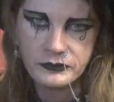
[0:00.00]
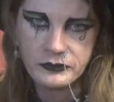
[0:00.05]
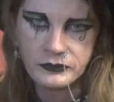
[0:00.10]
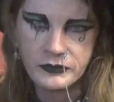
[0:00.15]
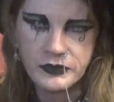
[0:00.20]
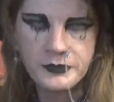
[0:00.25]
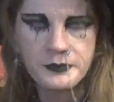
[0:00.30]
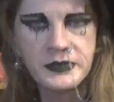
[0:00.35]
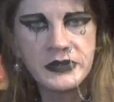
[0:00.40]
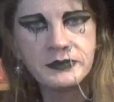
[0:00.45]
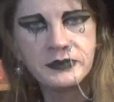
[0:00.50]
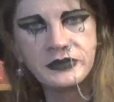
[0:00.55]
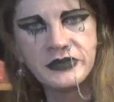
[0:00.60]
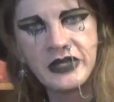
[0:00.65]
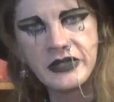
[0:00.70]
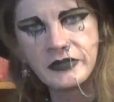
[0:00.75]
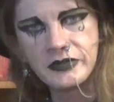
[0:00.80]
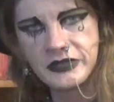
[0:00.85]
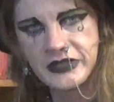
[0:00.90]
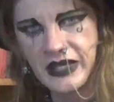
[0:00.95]
with people
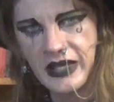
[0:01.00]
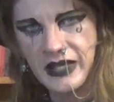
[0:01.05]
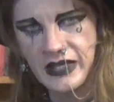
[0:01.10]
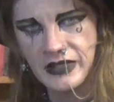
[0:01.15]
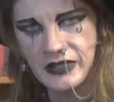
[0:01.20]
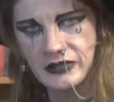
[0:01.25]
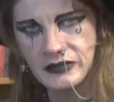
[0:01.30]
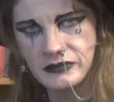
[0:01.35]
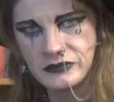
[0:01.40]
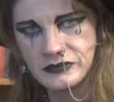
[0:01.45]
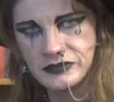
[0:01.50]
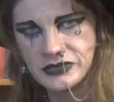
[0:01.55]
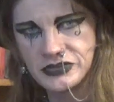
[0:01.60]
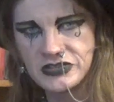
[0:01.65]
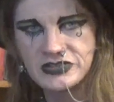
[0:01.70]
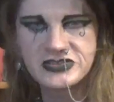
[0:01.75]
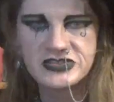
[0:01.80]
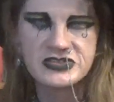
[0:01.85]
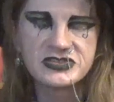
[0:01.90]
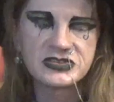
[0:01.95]
that are gay,
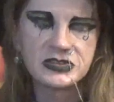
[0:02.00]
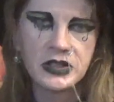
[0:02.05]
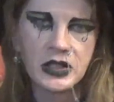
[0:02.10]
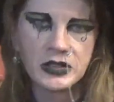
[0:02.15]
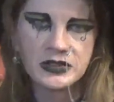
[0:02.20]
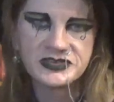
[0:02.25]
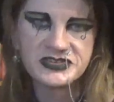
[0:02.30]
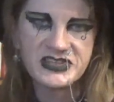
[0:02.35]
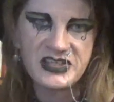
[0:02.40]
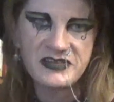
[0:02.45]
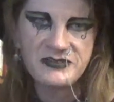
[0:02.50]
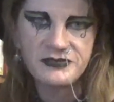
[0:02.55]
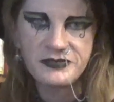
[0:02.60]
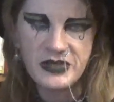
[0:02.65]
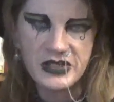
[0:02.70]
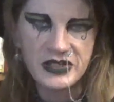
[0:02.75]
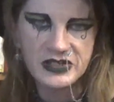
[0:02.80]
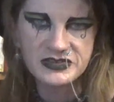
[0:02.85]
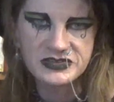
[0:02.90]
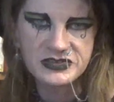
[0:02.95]
just as long as they
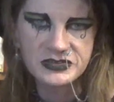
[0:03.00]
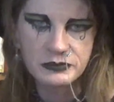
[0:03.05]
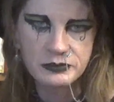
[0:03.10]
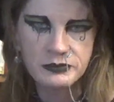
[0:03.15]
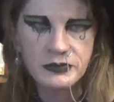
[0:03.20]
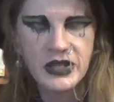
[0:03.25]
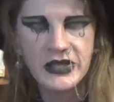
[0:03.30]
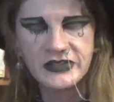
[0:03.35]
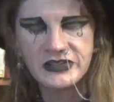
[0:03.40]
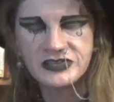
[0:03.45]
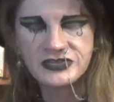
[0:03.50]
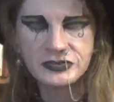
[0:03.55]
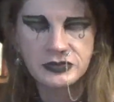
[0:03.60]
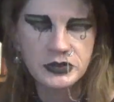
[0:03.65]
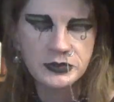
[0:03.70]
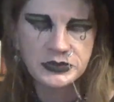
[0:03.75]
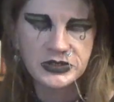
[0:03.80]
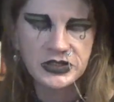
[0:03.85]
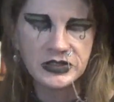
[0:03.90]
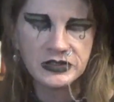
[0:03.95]
fit my
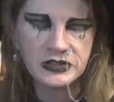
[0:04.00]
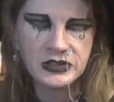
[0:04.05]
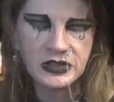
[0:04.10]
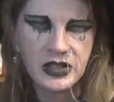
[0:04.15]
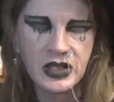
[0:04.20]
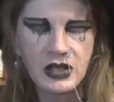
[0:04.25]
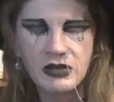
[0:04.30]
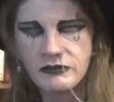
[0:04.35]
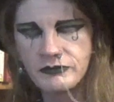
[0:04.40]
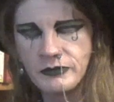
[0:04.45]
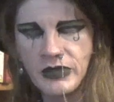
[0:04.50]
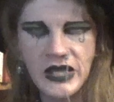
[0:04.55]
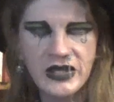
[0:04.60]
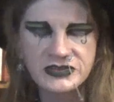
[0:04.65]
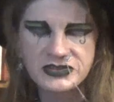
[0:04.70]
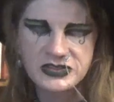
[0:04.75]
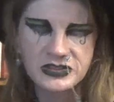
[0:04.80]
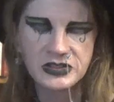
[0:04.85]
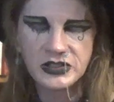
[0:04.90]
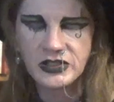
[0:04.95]
description of
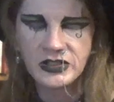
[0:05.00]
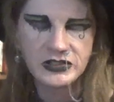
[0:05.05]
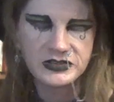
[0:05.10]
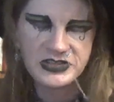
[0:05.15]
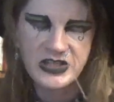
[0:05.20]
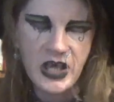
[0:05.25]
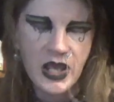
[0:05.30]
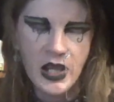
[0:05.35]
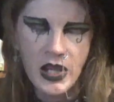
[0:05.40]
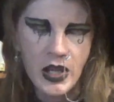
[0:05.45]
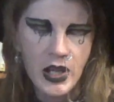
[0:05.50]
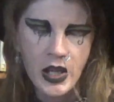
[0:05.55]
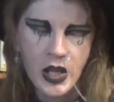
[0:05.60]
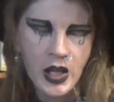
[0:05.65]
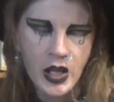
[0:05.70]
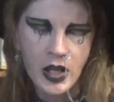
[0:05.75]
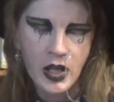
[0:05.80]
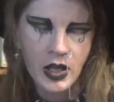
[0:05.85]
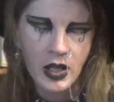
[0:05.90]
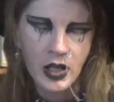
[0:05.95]
masculinity.
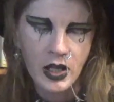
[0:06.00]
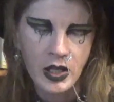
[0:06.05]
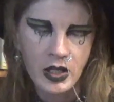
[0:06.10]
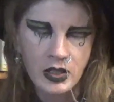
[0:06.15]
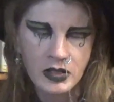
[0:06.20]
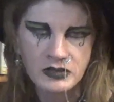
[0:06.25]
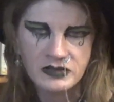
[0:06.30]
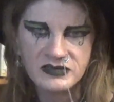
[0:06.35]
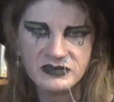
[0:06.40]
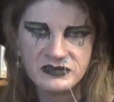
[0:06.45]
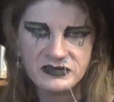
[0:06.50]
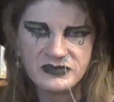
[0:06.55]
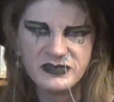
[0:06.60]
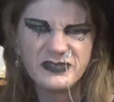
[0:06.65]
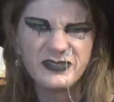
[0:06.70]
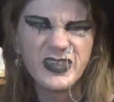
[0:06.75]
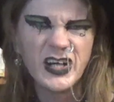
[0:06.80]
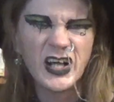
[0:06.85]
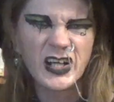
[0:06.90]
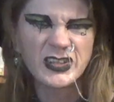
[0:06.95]

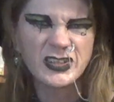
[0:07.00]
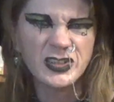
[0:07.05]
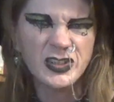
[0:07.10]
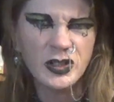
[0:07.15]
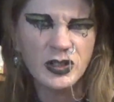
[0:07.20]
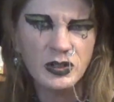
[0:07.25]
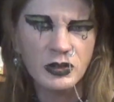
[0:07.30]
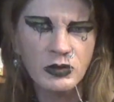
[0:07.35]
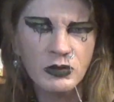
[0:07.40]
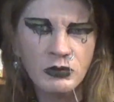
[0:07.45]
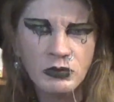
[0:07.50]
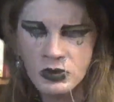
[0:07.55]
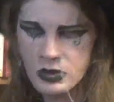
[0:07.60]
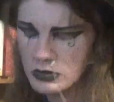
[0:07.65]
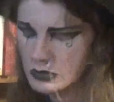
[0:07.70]
Fuck you.